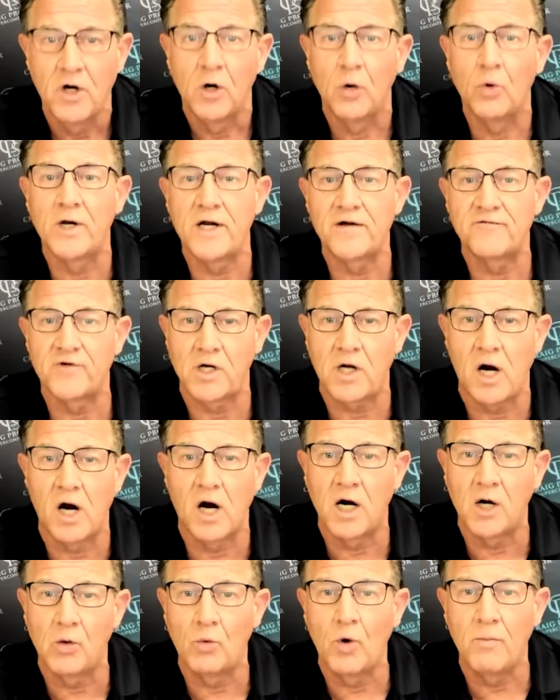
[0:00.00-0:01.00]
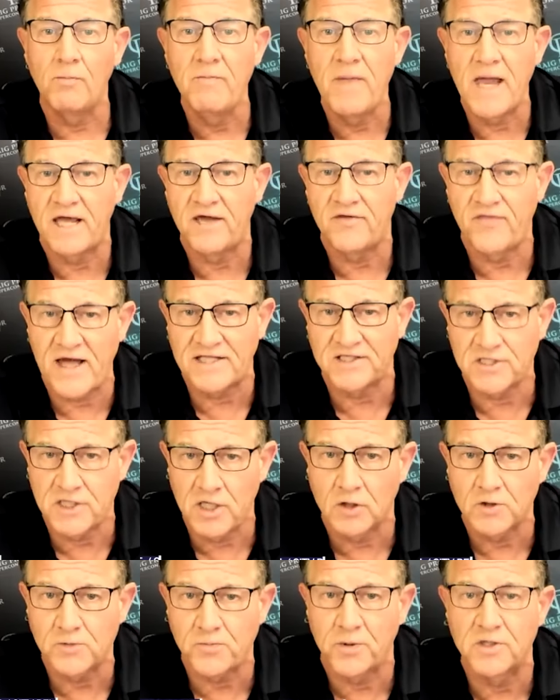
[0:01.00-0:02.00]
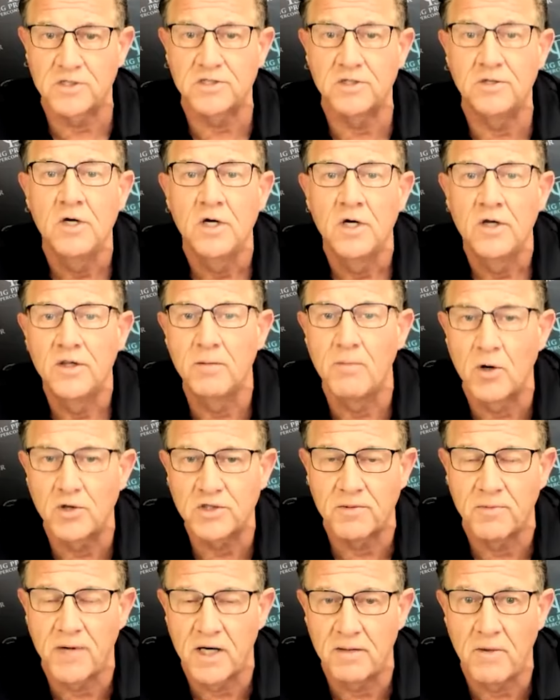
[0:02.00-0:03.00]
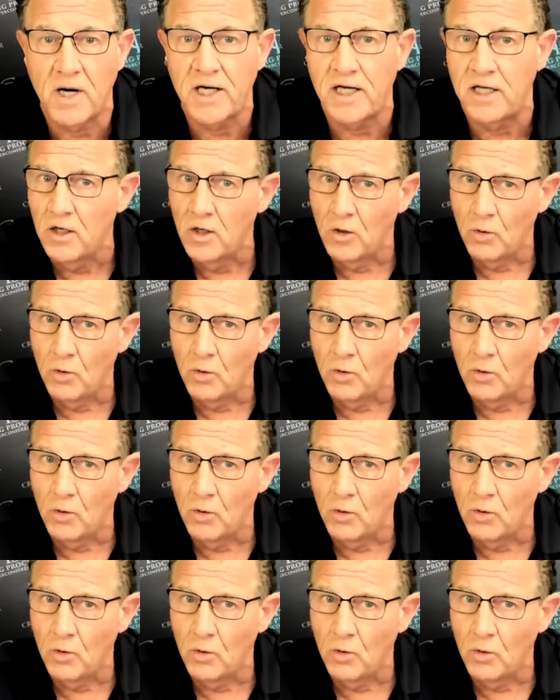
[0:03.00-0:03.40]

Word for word: or whatever car will make that salesperson the most amount of money.